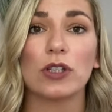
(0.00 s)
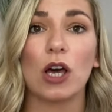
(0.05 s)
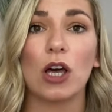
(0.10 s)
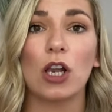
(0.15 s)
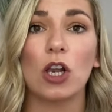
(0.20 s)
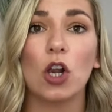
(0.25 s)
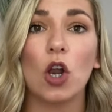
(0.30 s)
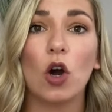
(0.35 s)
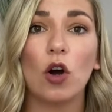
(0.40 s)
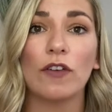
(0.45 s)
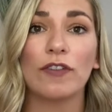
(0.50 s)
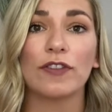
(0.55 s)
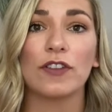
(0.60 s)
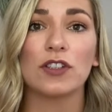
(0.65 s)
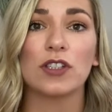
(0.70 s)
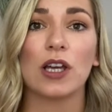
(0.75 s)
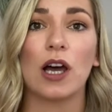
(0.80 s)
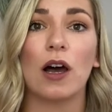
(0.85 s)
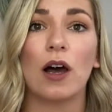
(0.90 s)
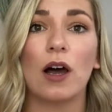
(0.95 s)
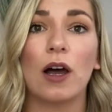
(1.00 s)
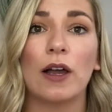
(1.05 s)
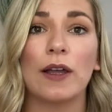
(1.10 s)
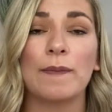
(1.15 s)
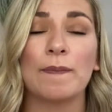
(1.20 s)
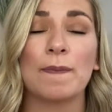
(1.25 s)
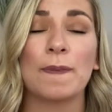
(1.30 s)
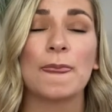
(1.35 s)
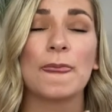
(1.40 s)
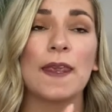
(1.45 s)
a lot of the
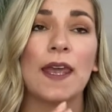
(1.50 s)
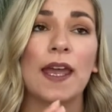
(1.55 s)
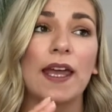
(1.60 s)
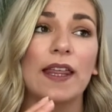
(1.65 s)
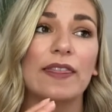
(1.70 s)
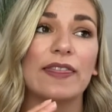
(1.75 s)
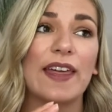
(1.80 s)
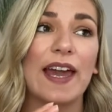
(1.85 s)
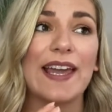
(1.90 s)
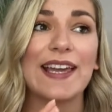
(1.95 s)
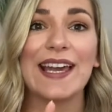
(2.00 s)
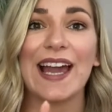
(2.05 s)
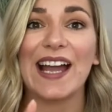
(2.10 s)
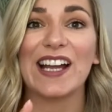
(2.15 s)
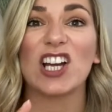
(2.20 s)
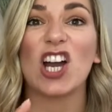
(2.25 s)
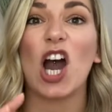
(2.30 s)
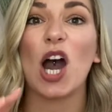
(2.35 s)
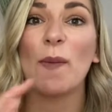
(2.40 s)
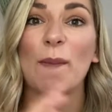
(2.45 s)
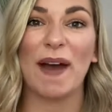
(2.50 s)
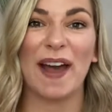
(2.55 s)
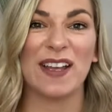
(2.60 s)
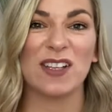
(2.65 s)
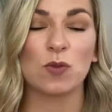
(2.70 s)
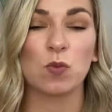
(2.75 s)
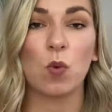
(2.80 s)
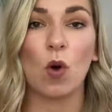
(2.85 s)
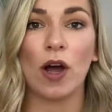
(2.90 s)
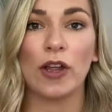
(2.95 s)
time they can come
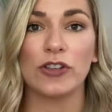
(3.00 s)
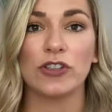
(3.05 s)
as one.